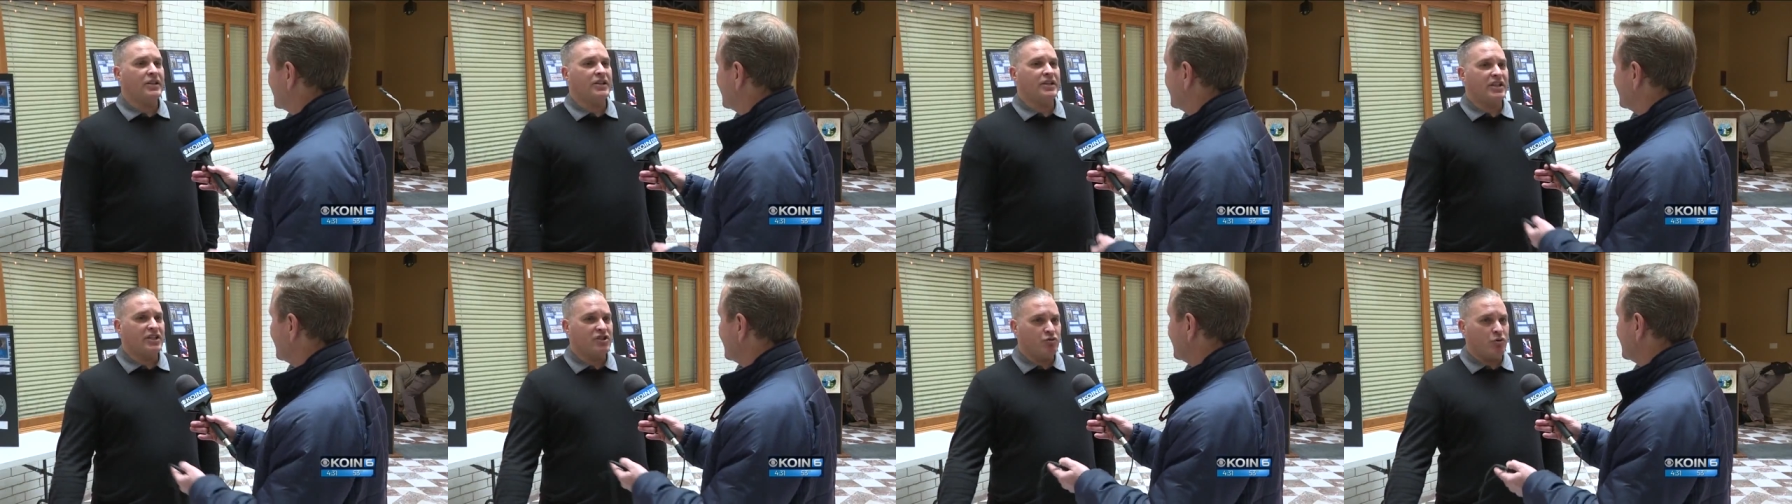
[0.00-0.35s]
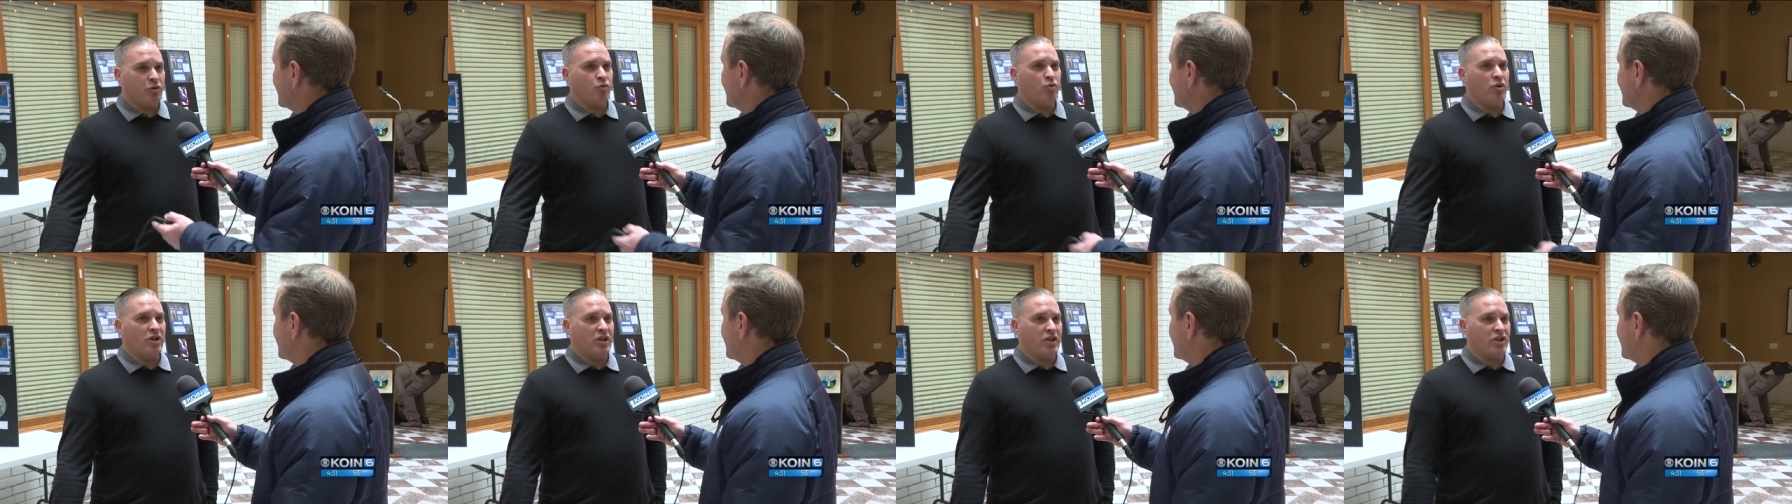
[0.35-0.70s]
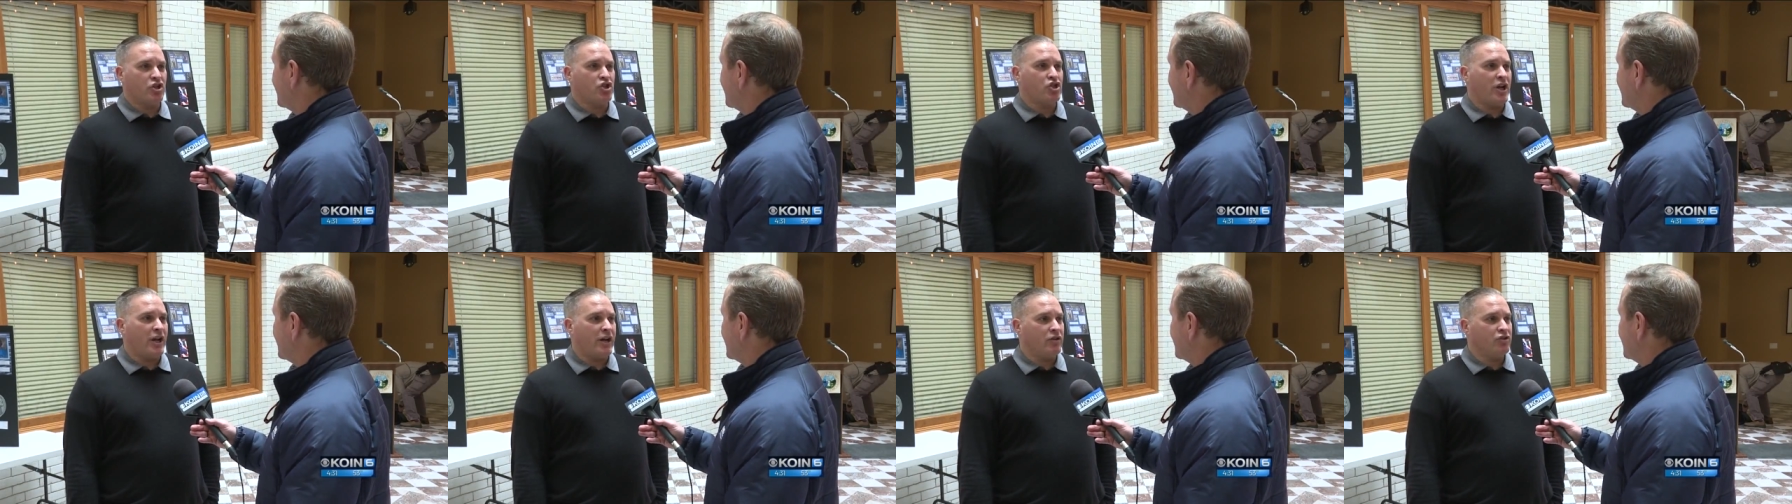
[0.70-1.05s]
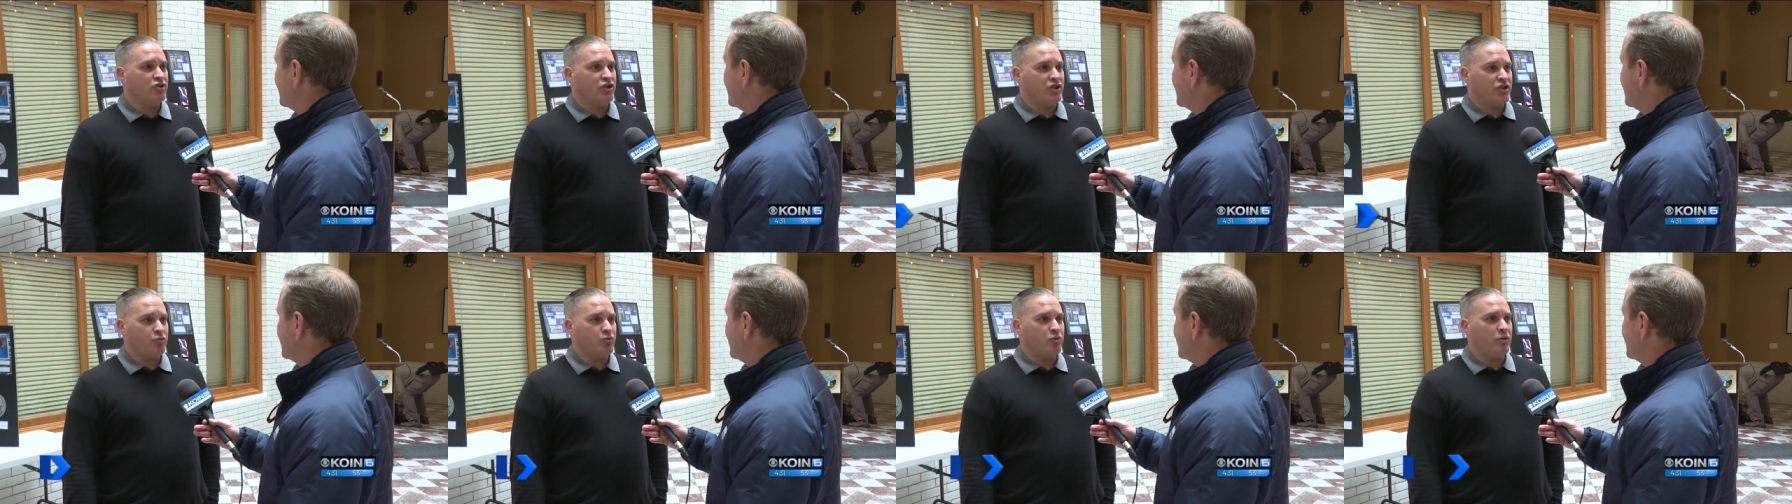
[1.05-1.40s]
think that's where one of the
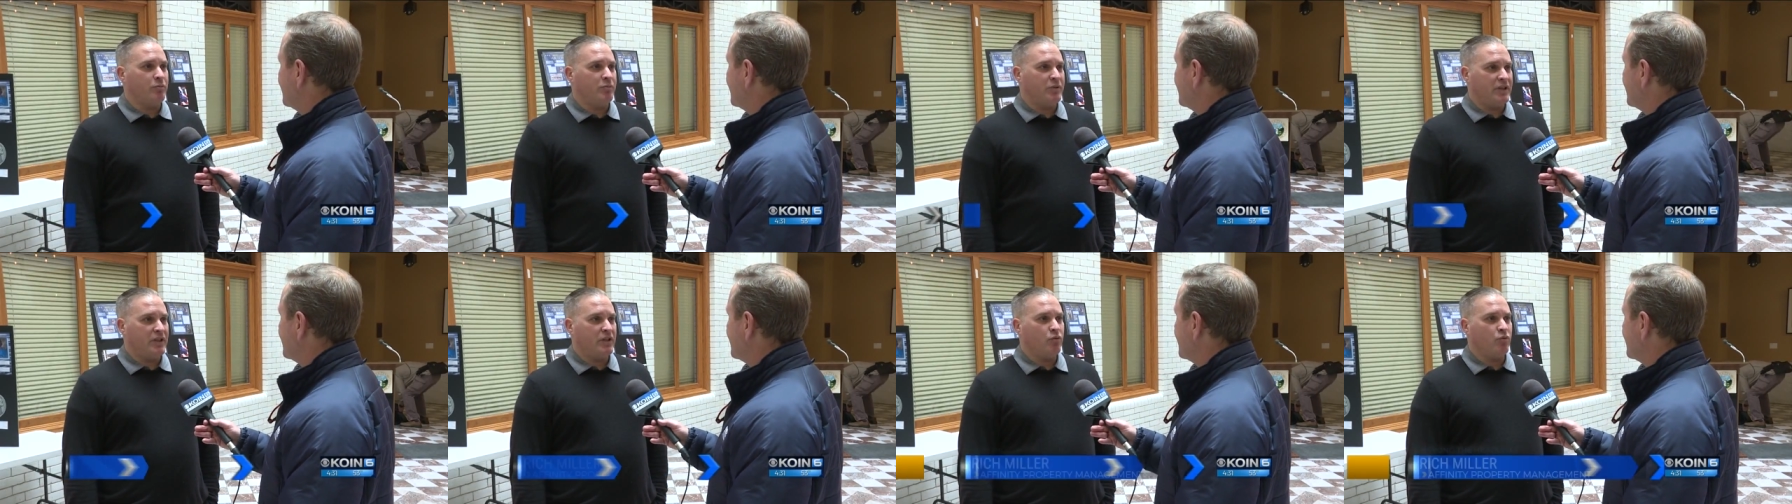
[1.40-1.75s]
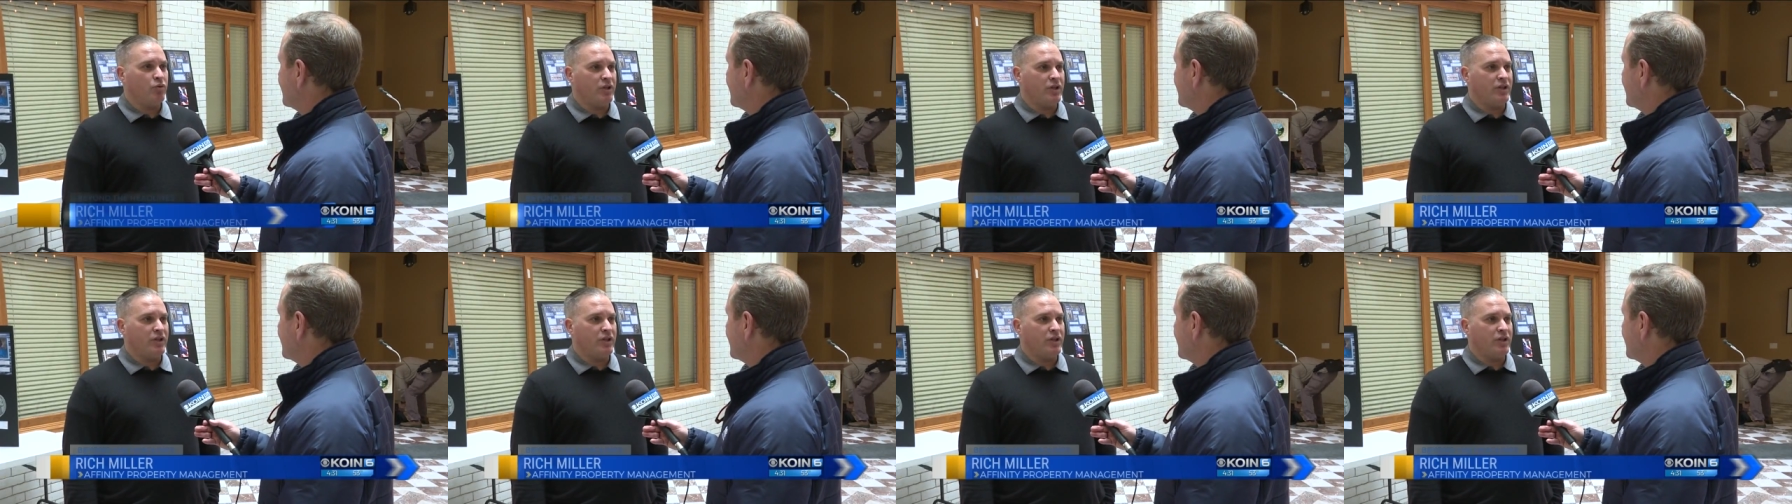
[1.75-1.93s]
challenges will be,